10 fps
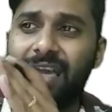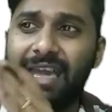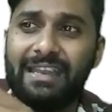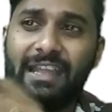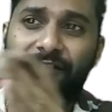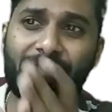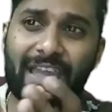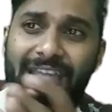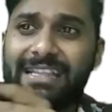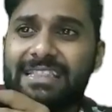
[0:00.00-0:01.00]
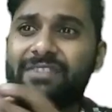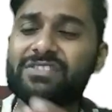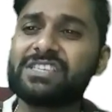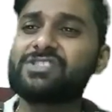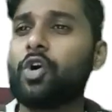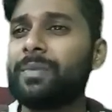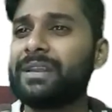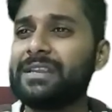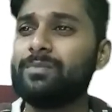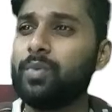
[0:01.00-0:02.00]
if anything which is
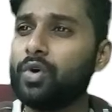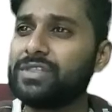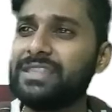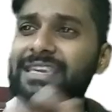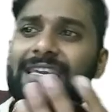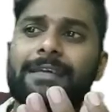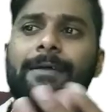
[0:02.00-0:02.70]
common in both the